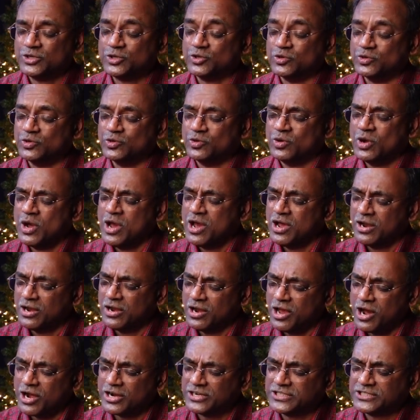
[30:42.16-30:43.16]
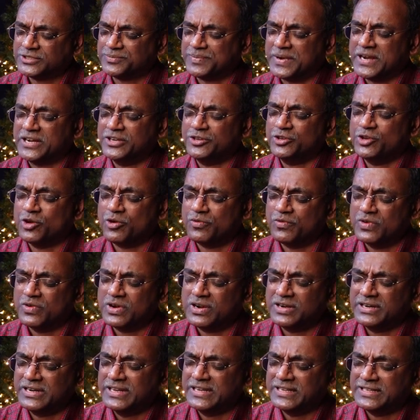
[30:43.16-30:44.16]
to, Lord, spread your
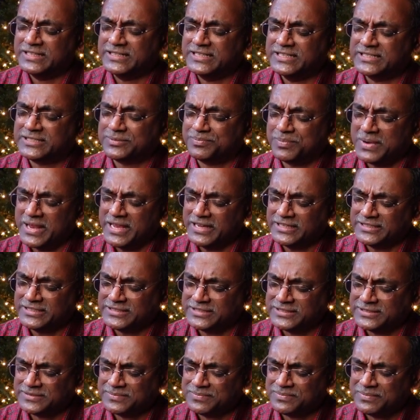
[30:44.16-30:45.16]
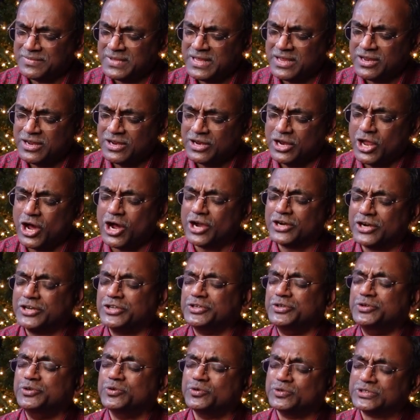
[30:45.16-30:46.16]
word in this place. Lord,
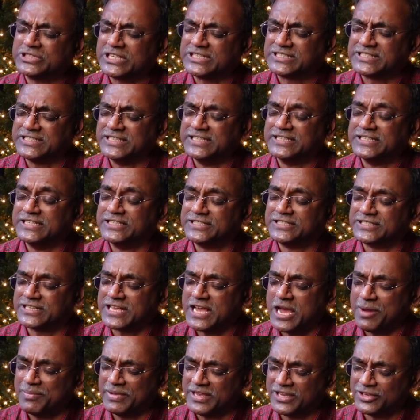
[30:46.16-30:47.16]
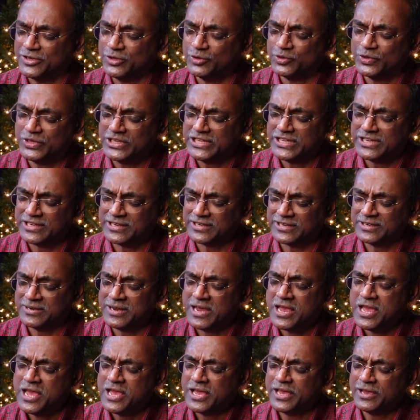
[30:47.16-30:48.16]
use us in this coming new year.
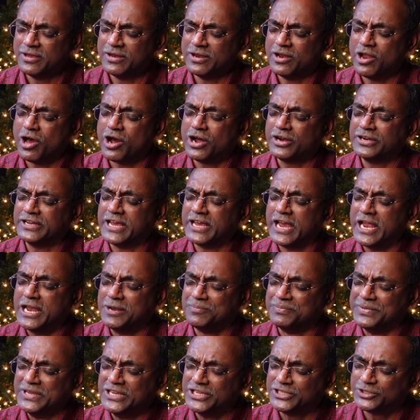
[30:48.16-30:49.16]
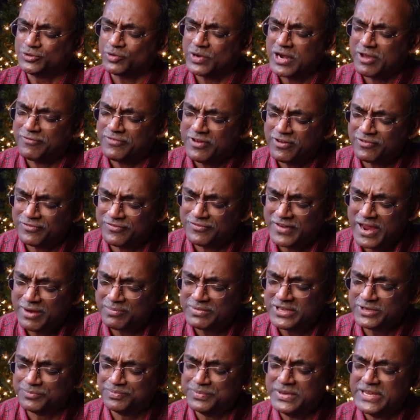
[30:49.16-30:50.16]
Lord, help each one of our
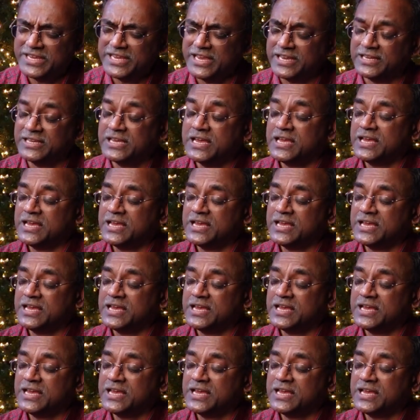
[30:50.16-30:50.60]
family be